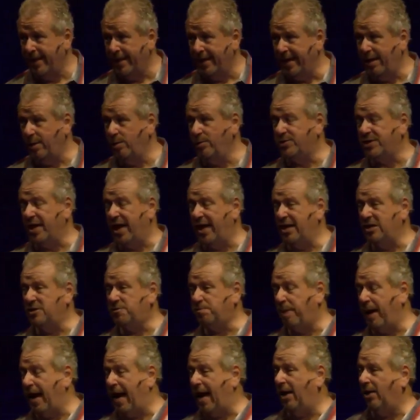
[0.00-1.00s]
He was at
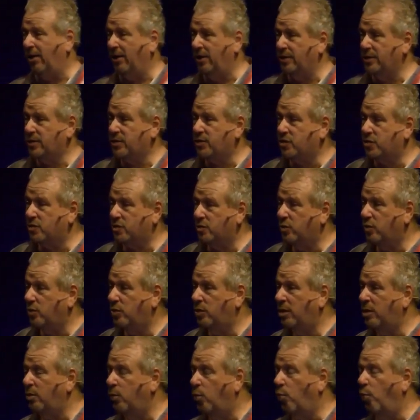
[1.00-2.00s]
his palace
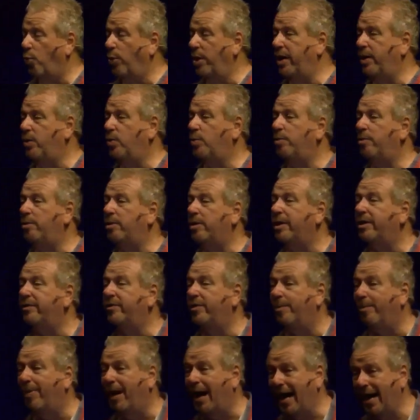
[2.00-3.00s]
when
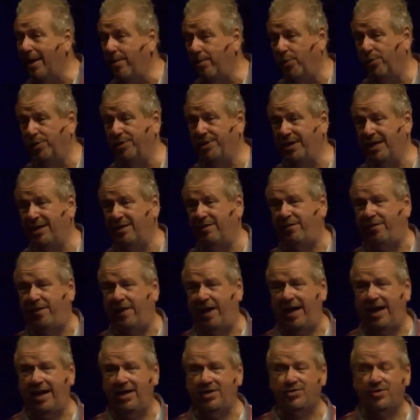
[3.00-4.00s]
the Bible
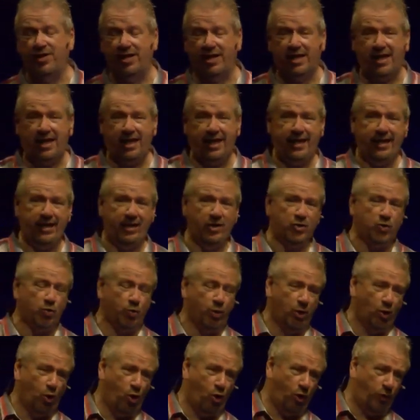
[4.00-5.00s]
identifies that kings
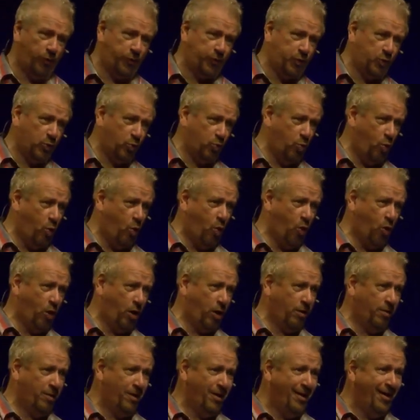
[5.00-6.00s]
went off to
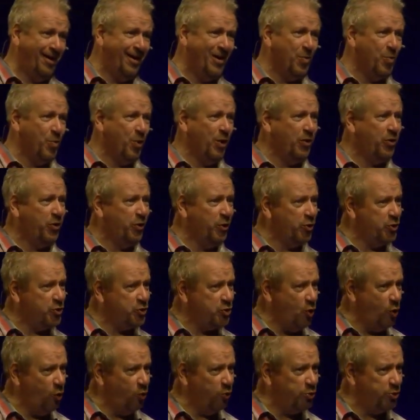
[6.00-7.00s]
war with their
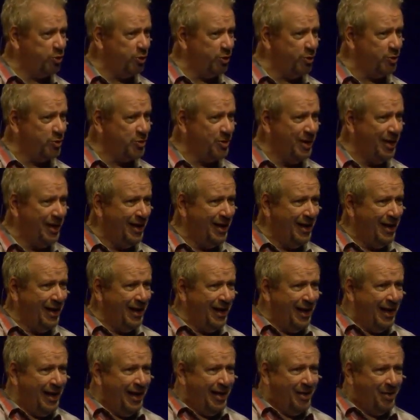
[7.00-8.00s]
soldiers.
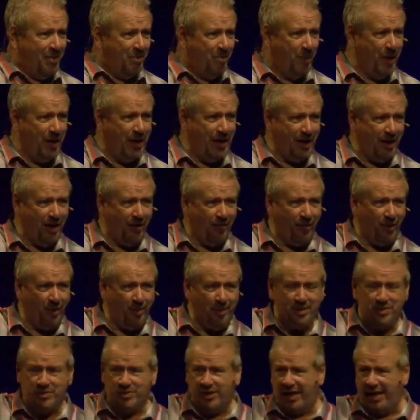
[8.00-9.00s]
Many of
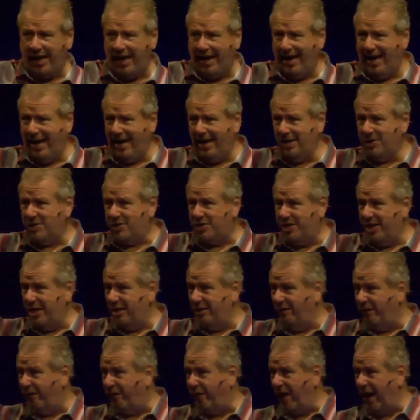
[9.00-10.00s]
them, as they aged,
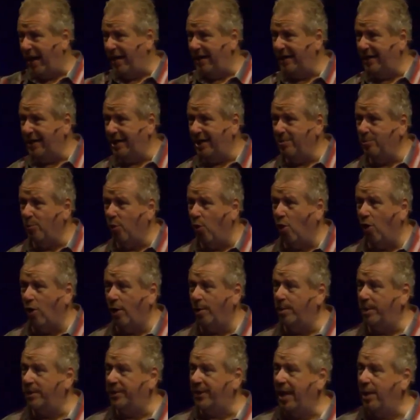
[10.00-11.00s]
didn't fight
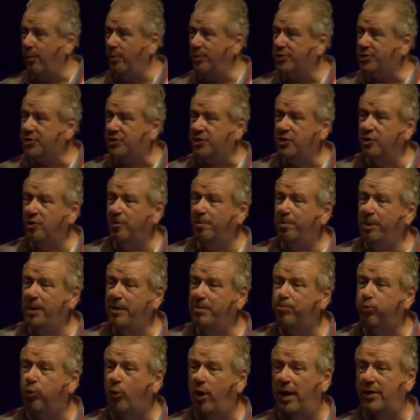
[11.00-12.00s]
anymore, but they would still be
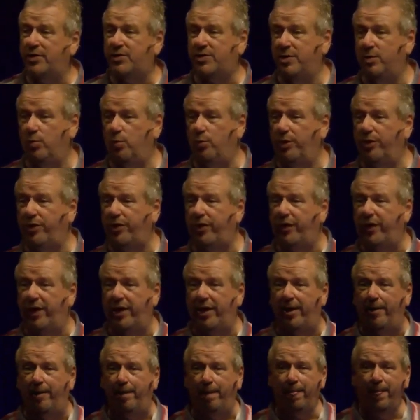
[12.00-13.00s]
present with
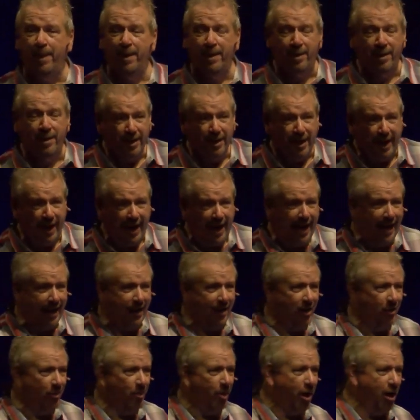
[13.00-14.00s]
them,
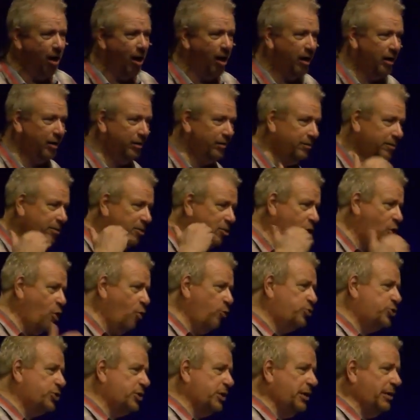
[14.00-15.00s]
egging them on,
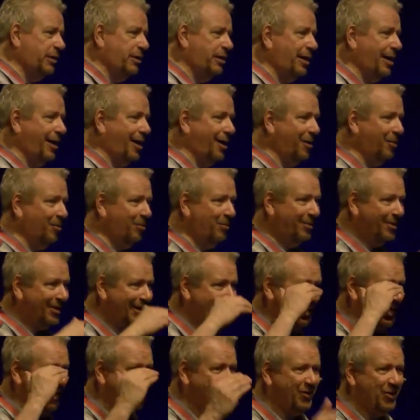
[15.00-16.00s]
coaching them,
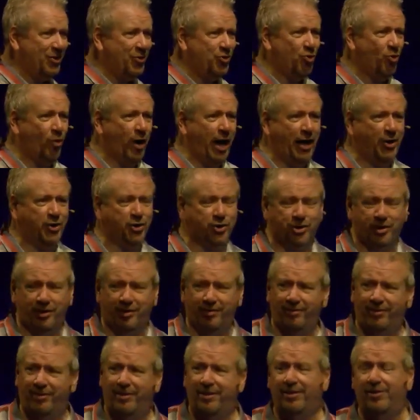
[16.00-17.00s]
giving direction,
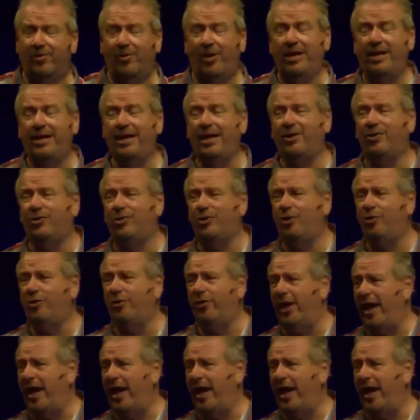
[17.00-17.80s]
Well, he didn't do